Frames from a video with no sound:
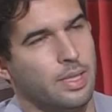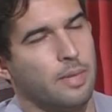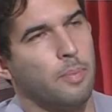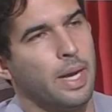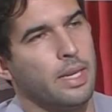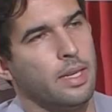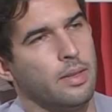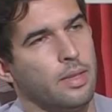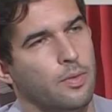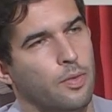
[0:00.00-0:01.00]
There are
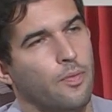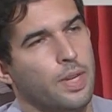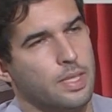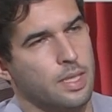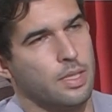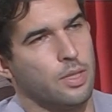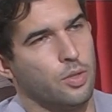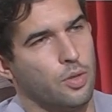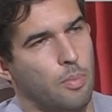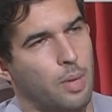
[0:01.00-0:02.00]
many different visas that you
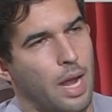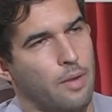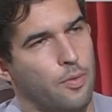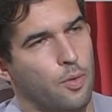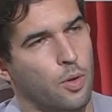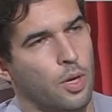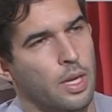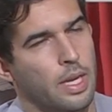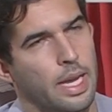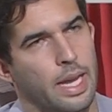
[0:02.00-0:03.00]
could apply for,
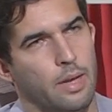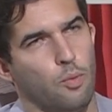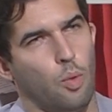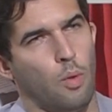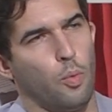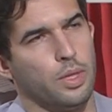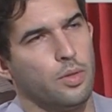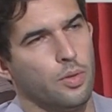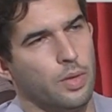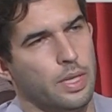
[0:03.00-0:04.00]
and what we
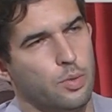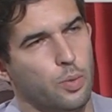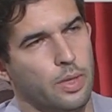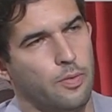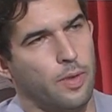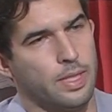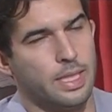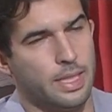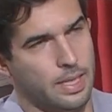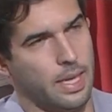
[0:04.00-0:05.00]
do is we
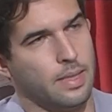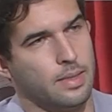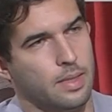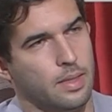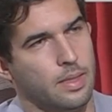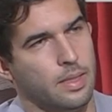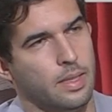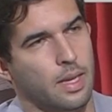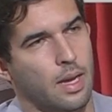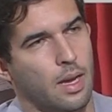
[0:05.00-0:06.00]
facilitate
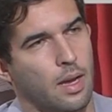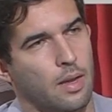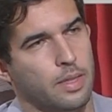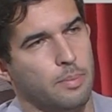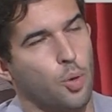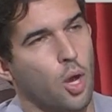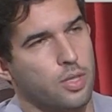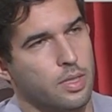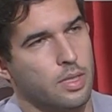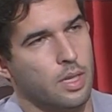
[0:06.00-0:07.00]
the
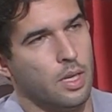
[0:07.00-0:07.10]
process.